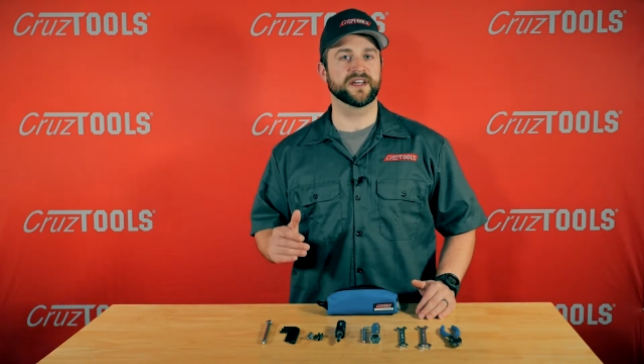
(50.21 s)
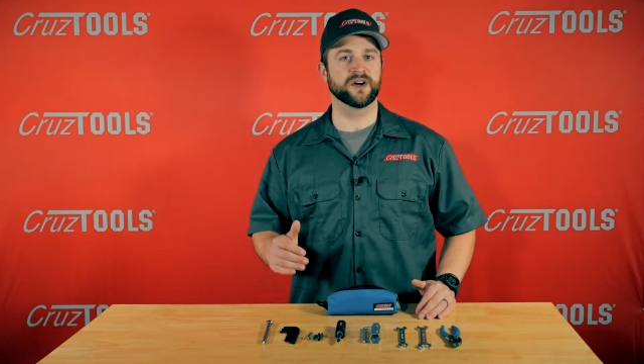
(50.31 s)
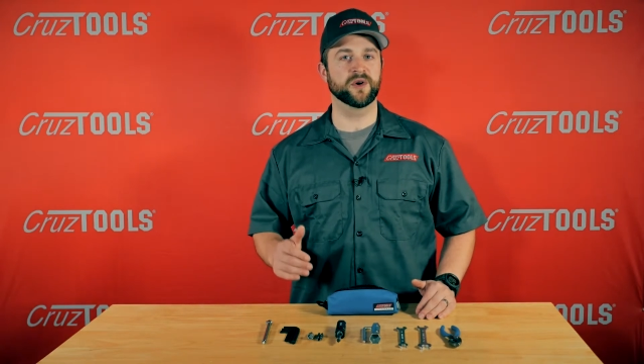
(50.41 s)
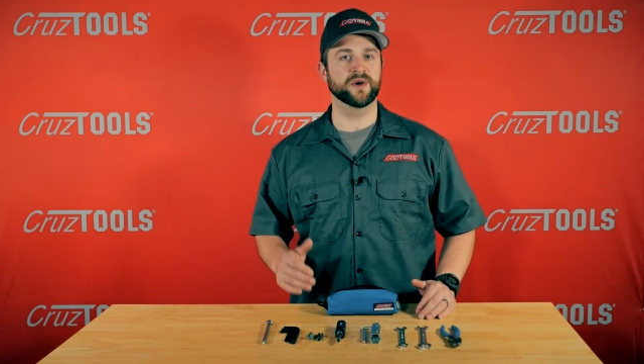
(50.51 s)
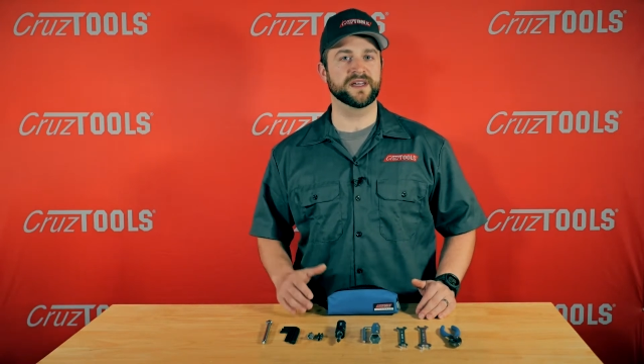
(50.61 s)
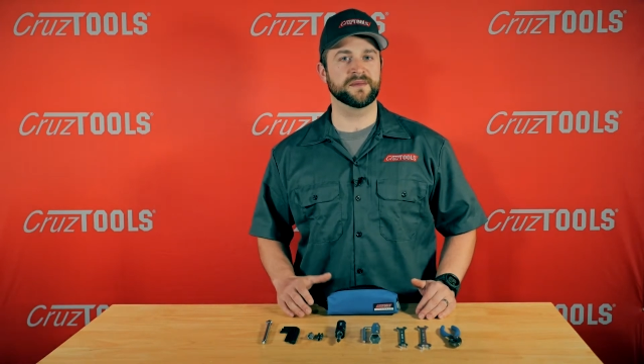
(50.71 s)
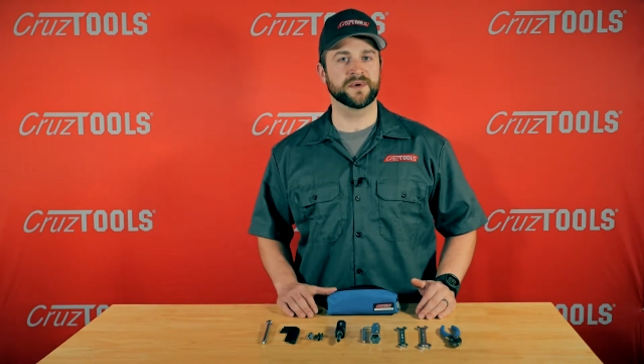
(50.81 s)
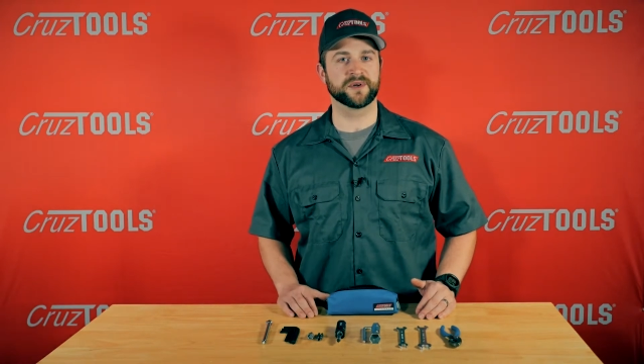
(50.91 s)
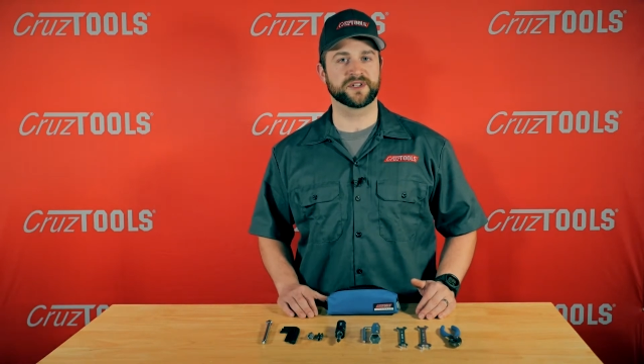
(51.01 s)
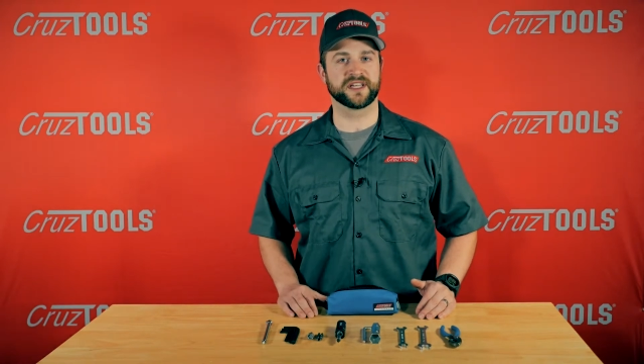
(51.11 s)
an OEM
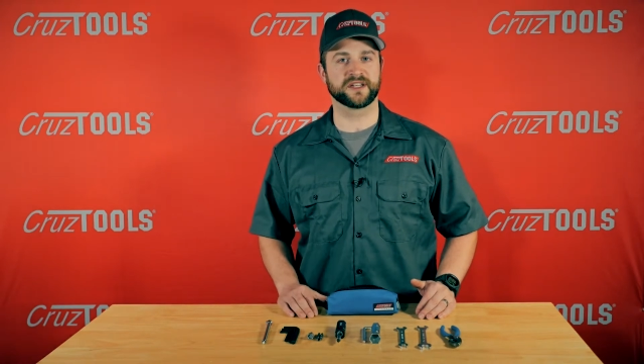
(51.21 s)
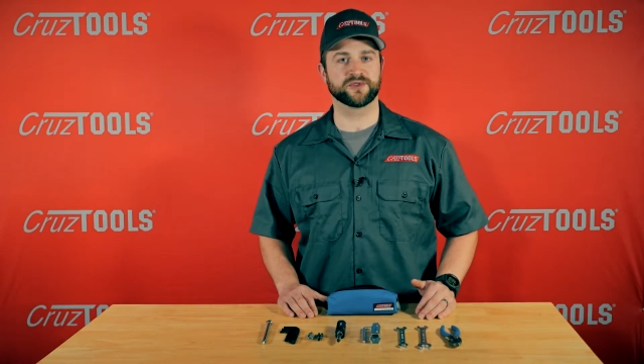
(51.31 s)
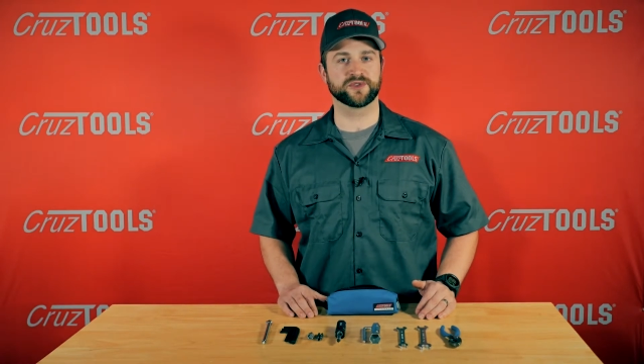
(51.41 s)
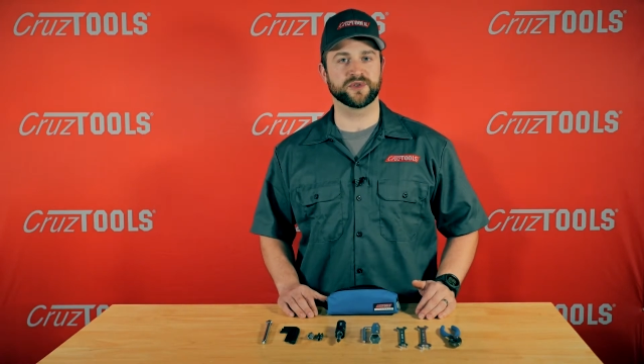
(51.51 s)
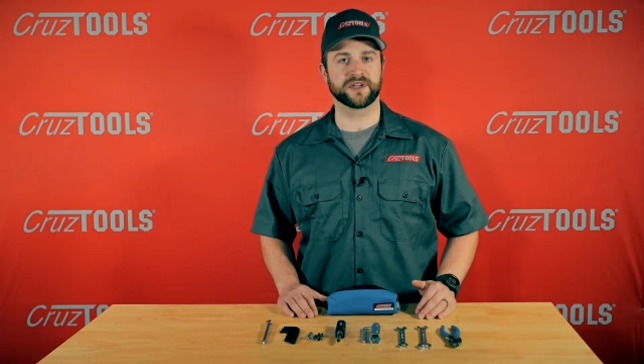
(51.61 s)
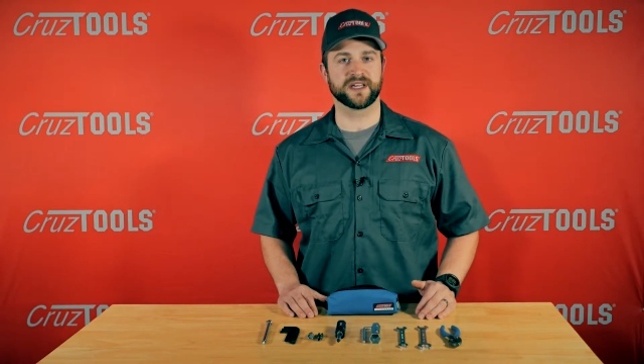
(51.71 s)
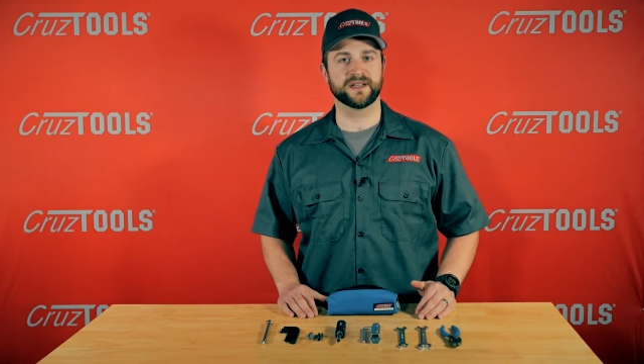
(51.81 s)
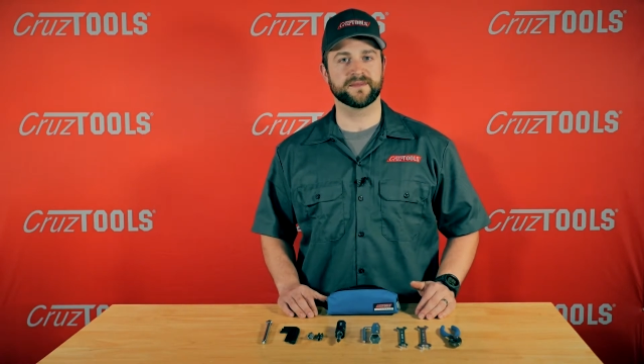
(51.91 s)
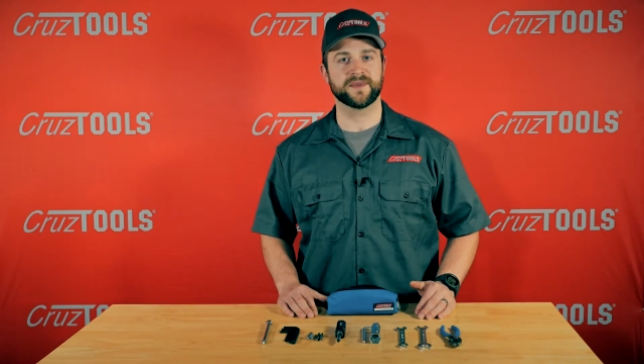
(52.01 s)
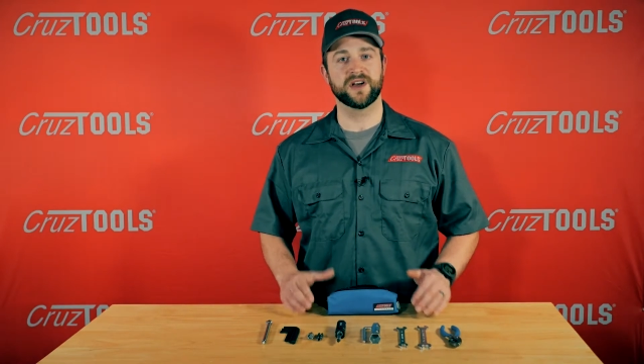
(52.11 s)
motorcycle toolkit.